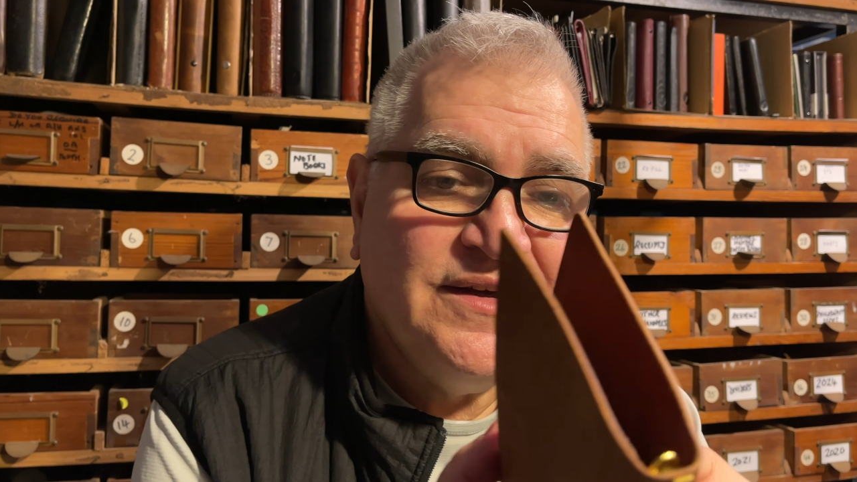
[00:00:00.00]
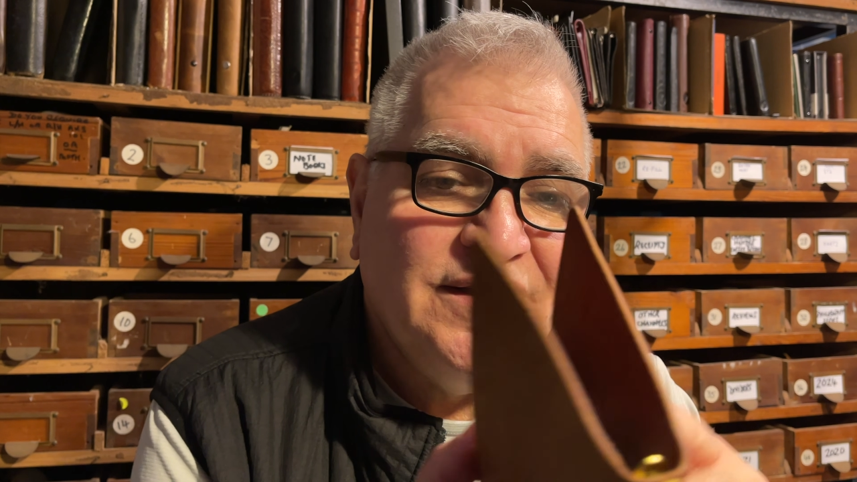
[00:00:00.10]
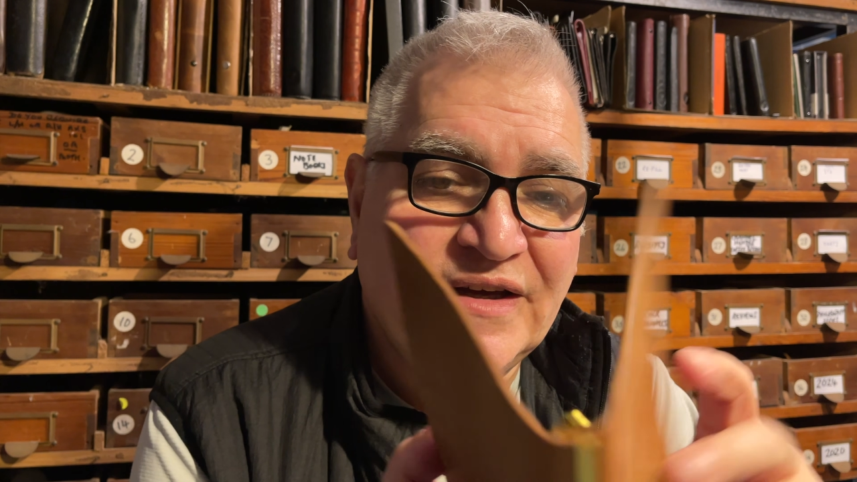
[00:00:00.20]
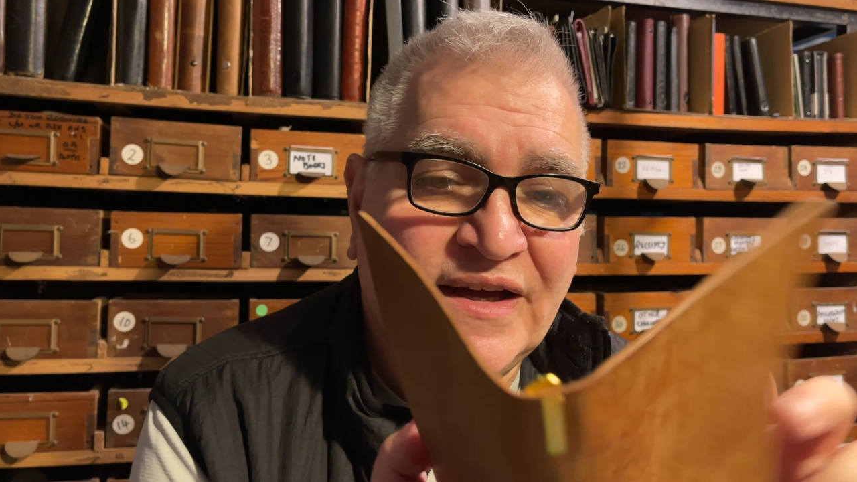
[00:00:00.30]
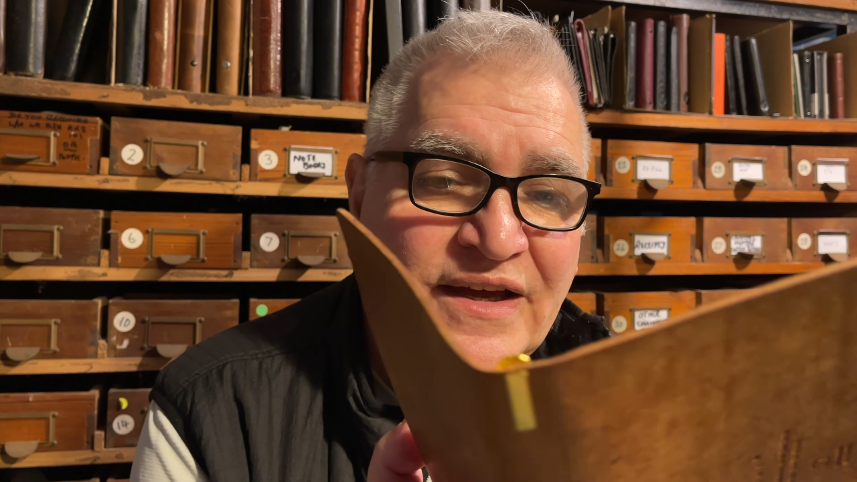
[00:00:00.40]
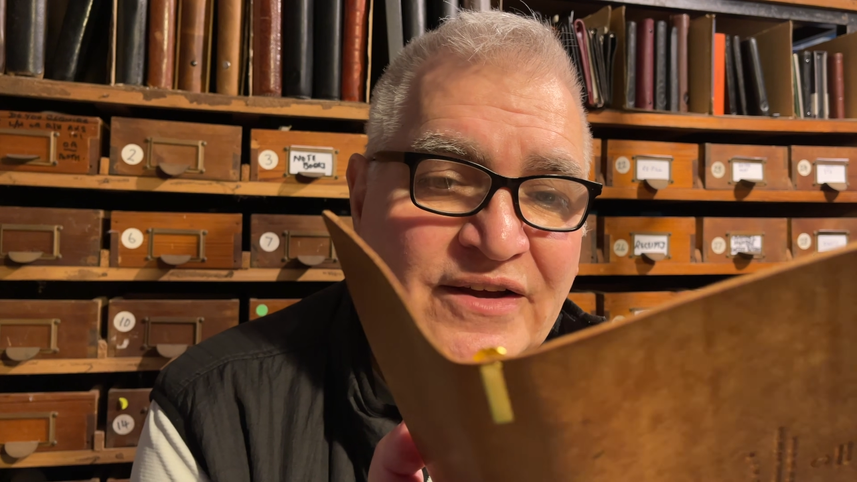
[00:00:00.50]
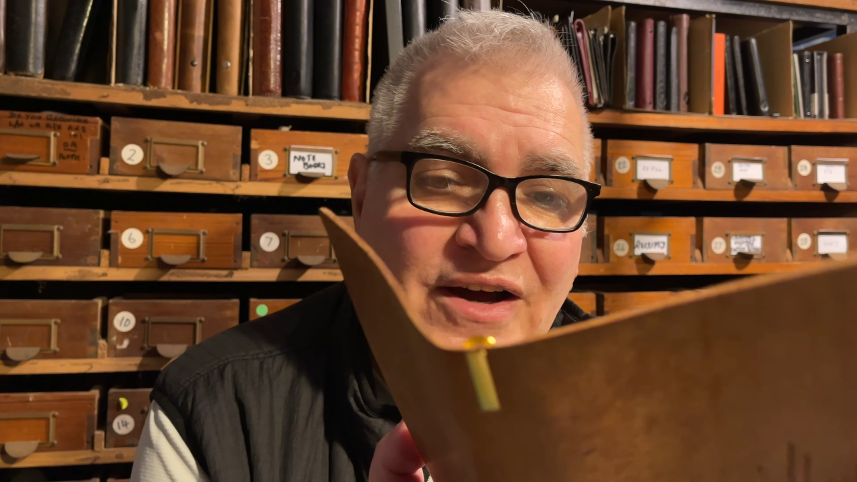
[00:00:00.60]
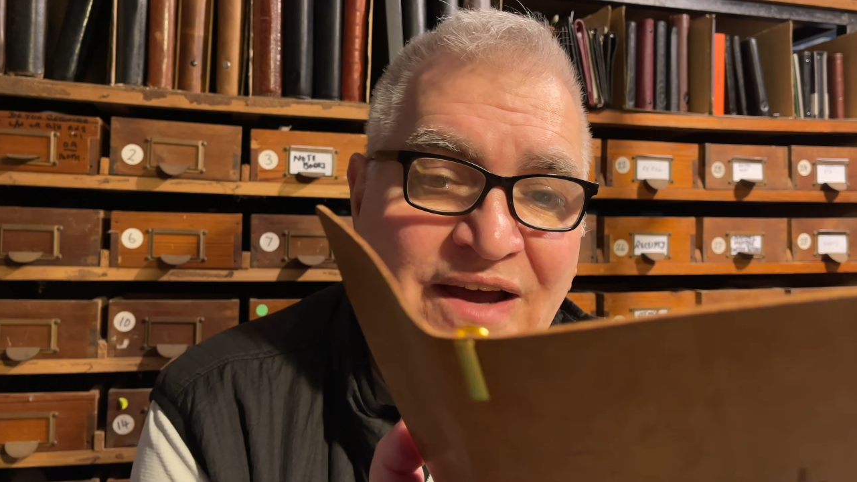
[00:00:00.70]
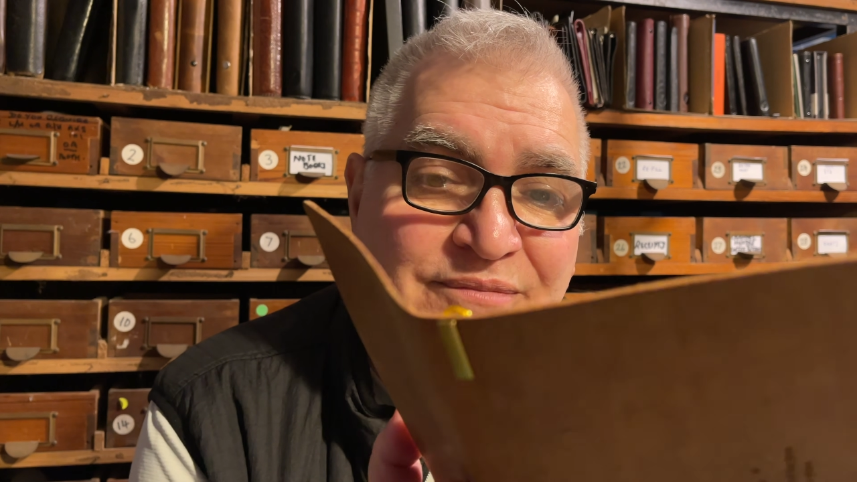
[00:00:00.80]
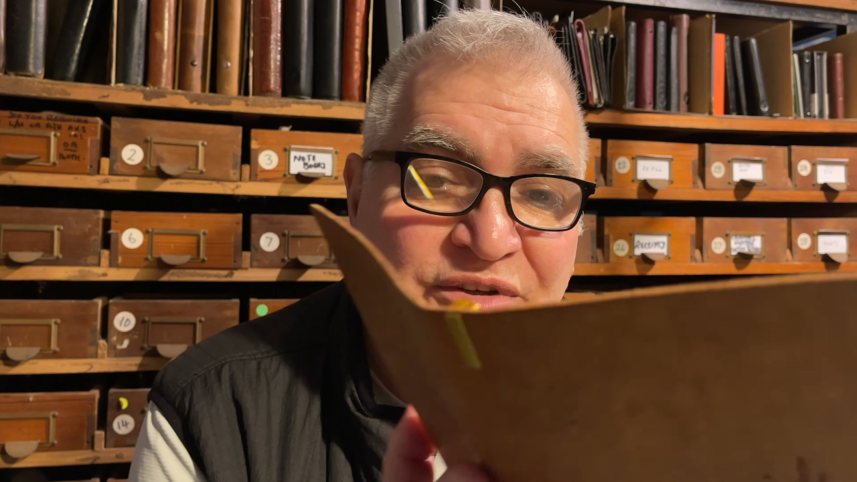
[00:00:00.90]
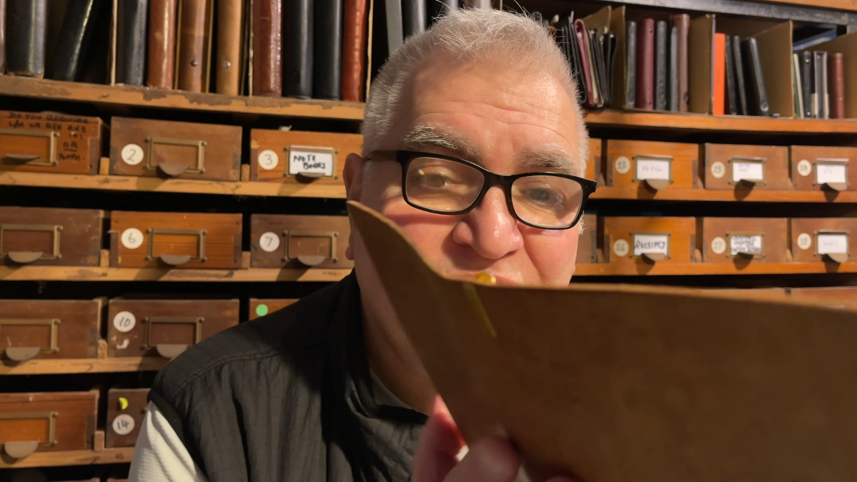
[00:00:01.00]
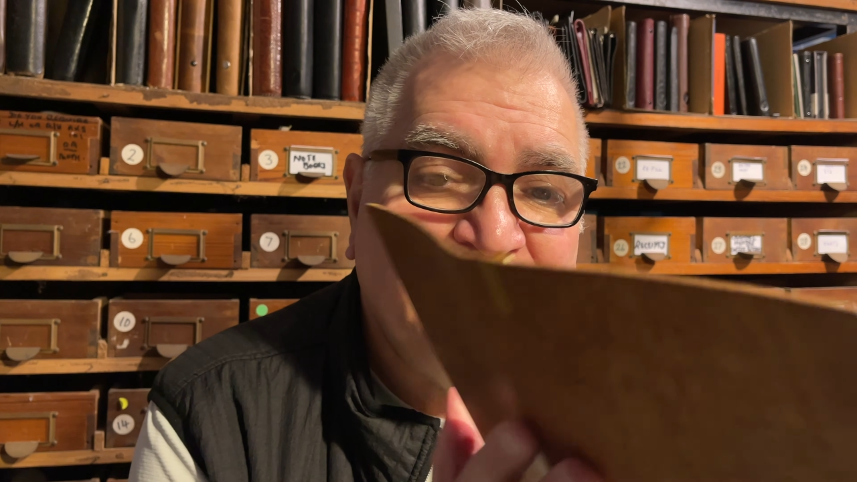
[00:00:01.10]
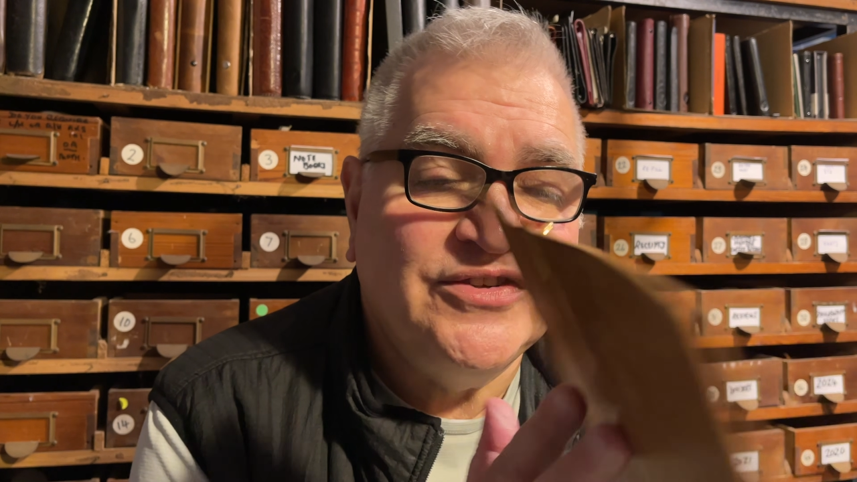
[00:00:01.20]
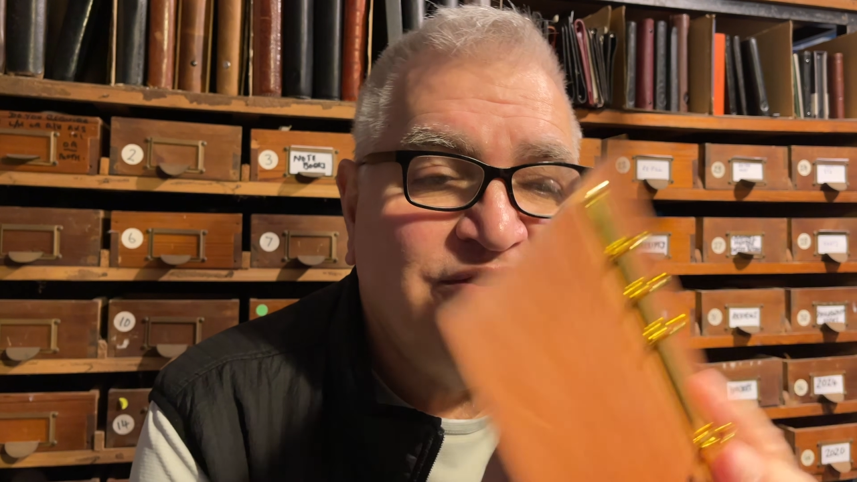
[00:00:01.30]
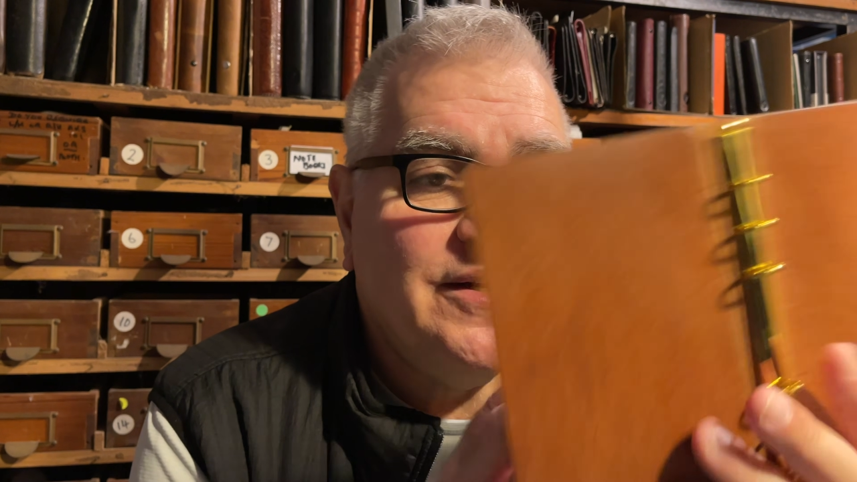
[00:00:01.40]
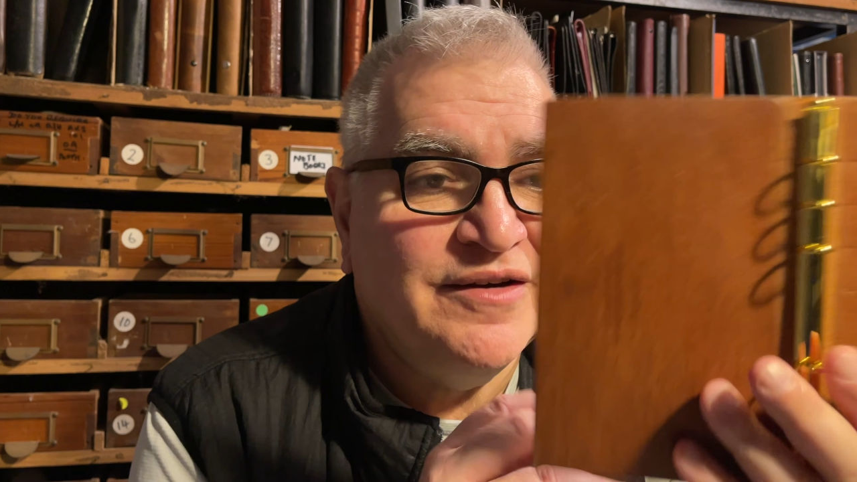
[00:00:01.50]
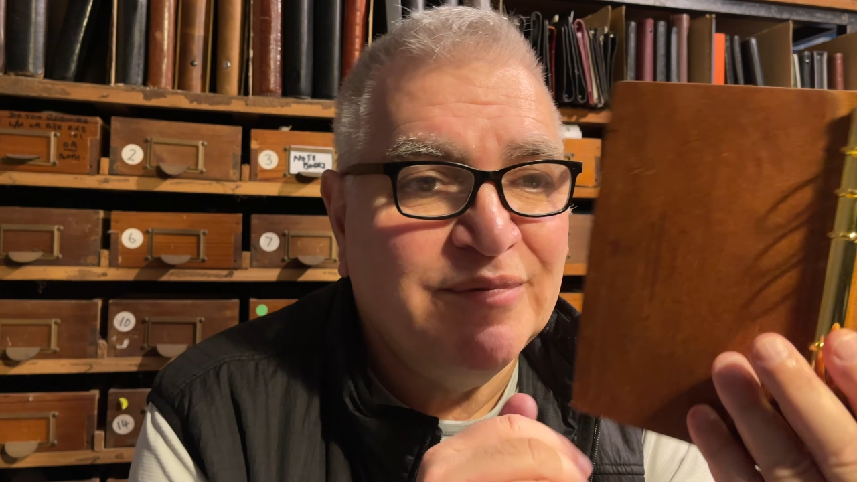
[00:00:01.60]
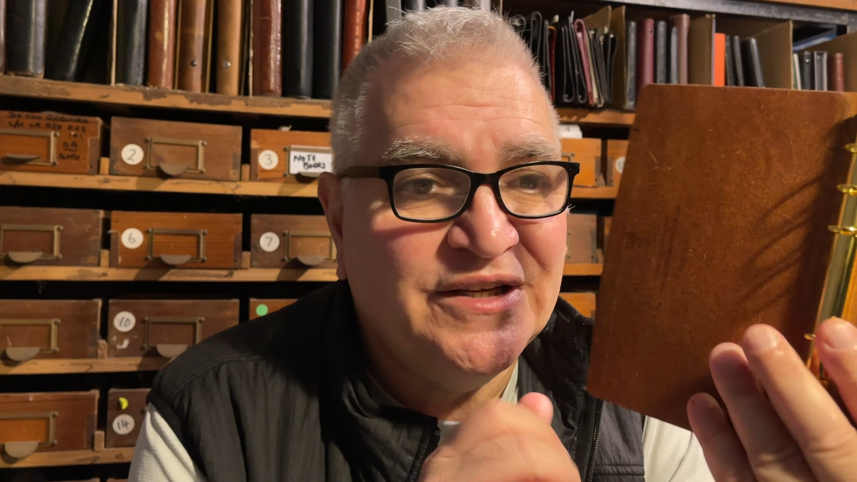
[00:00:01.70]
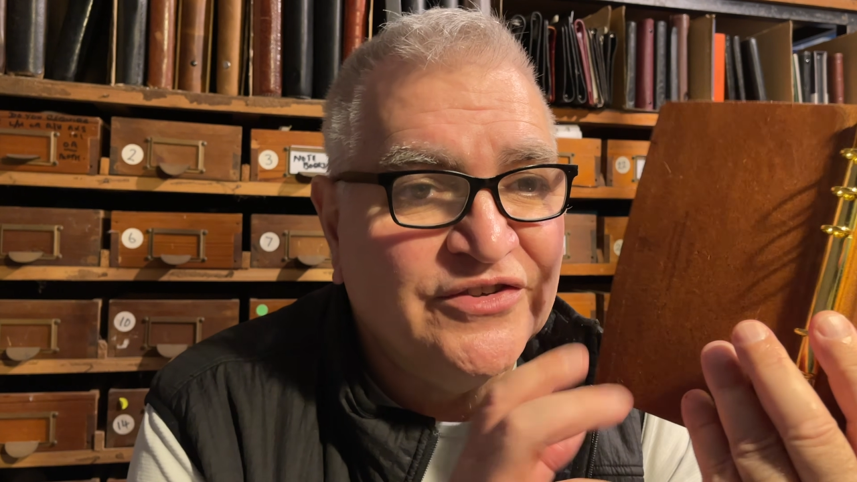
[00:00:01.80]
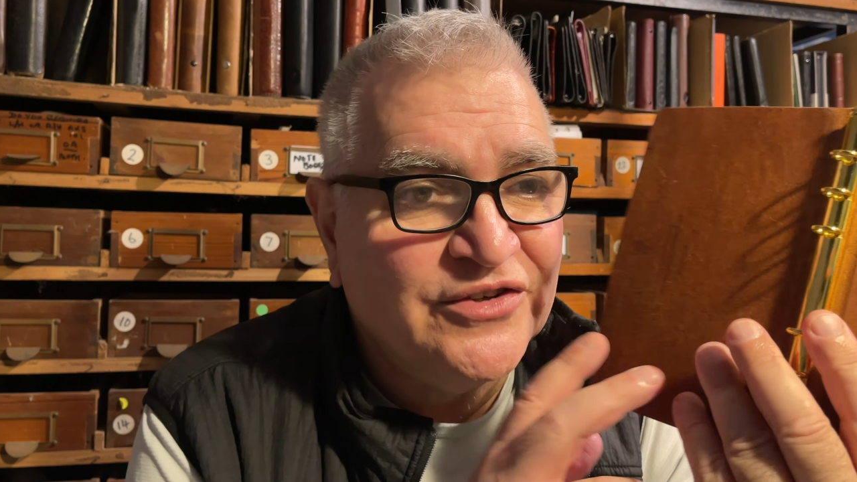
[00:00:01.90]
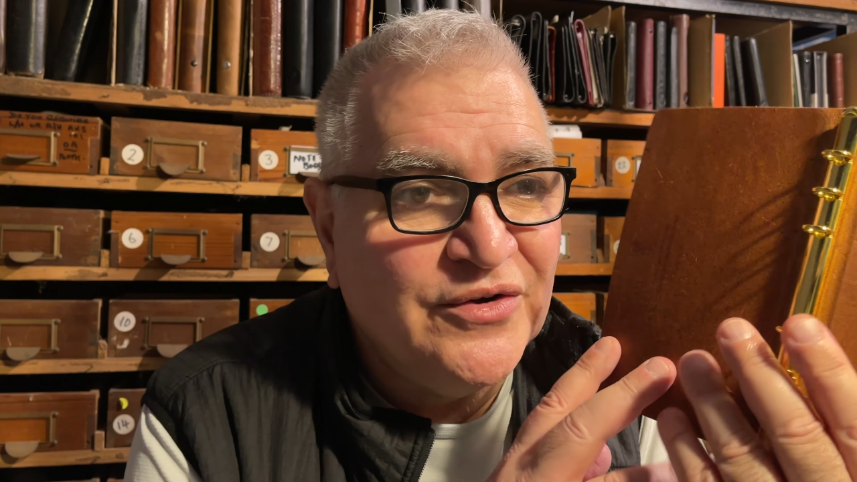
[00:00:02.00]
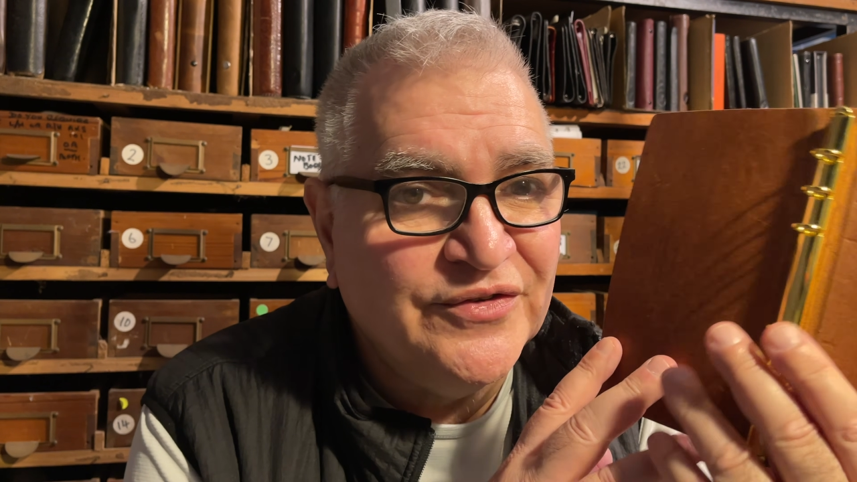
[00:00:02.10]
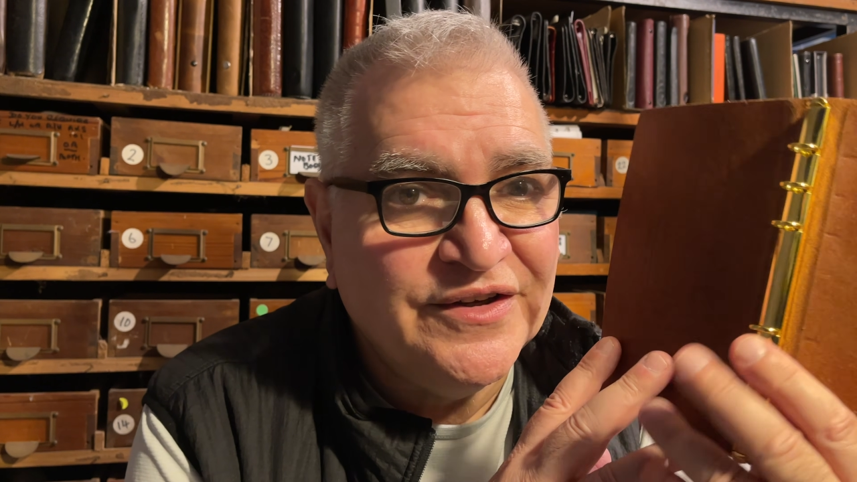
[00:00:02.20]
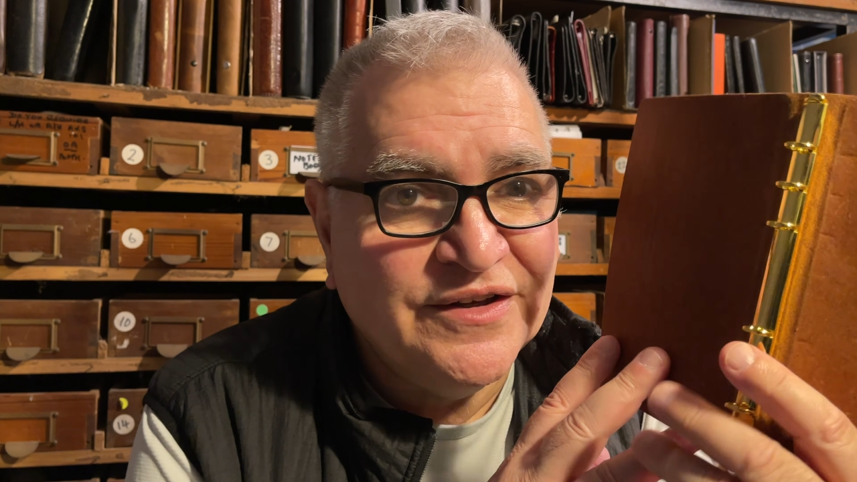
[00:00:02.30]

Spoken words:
I haven't used this yet, but it's got